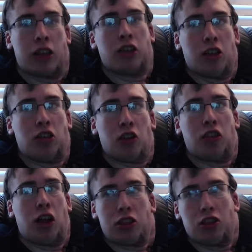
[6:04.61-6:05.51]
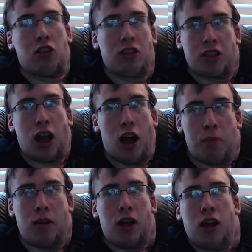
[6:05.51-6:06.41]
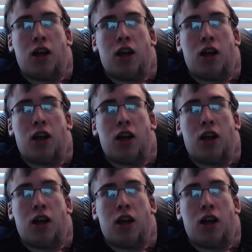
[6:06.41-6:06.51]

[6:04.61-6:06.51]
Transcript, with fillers: and she just like just stopped